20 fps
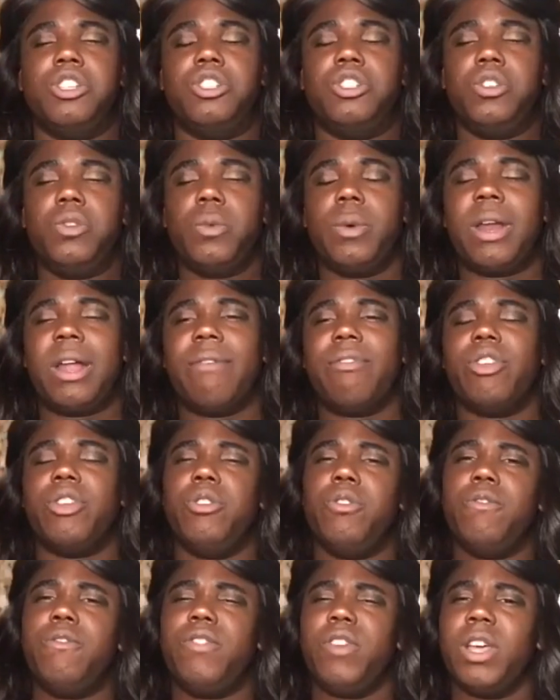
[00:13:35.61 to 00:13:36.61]
do whatever
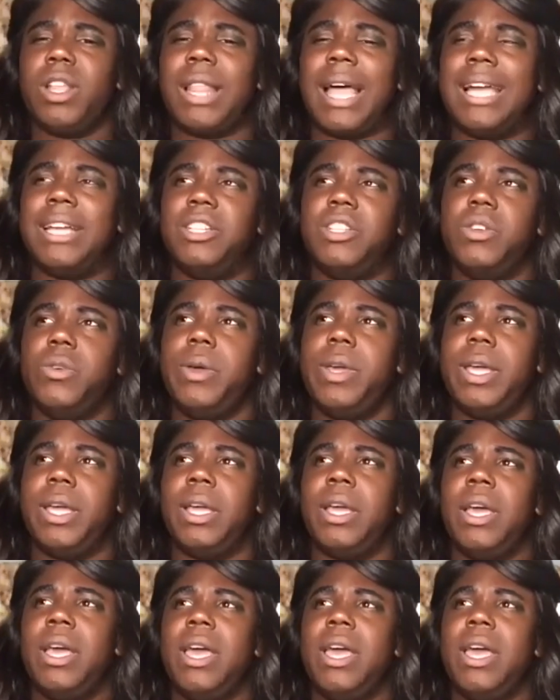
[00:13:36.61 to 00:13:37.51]
you feel like doing.